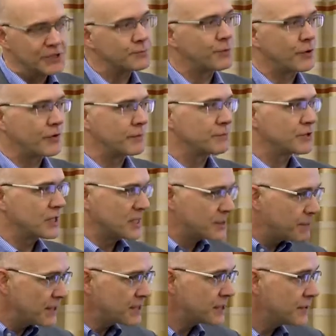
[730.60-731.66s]
these programs
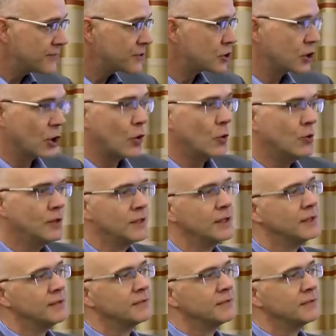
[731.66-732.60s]
expensive, slow,